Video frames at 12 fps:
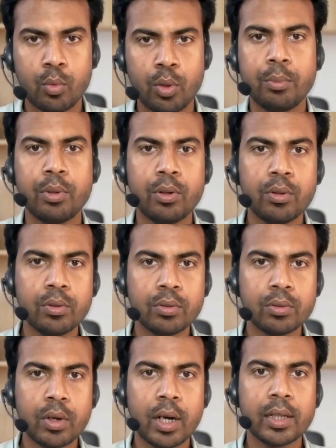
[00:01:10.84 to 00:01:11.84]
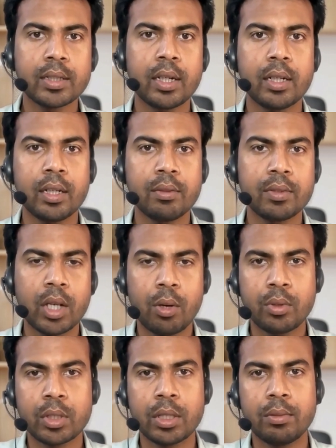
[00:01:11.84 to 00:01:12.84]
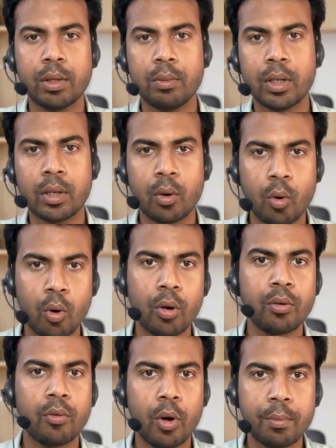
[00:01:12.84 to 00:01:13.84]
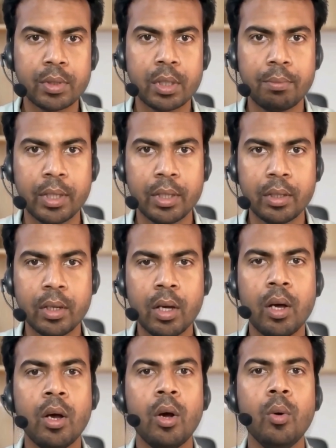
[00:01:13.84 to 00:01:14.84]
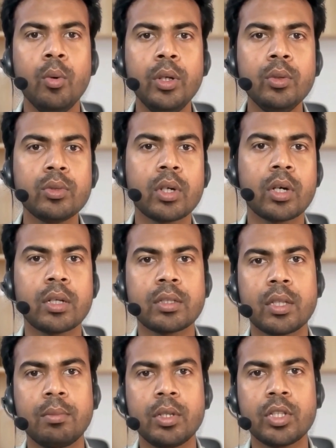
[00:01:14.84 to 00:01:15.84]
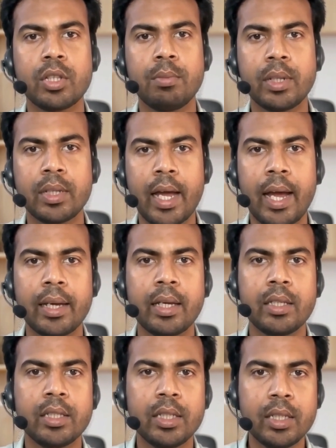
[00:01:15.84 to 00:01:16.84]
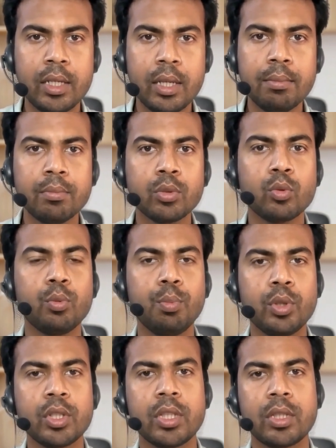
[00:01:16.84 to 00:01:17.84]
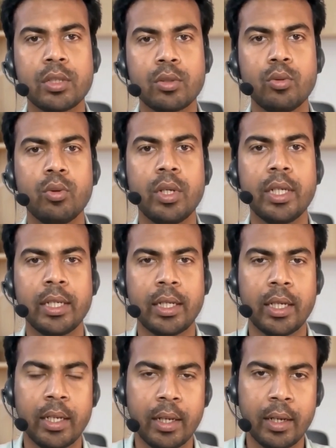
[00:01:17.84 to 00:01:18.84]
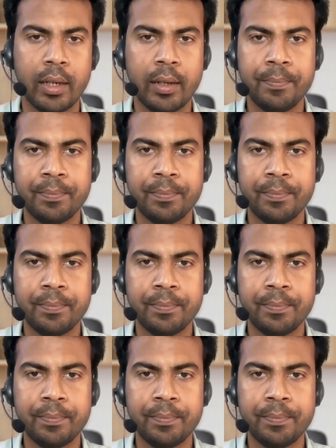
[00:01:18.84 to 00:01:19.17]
Webflow fires a native JavaScript event called form submit. We'll use a custom HTML tag in GTM to push this to the data layer.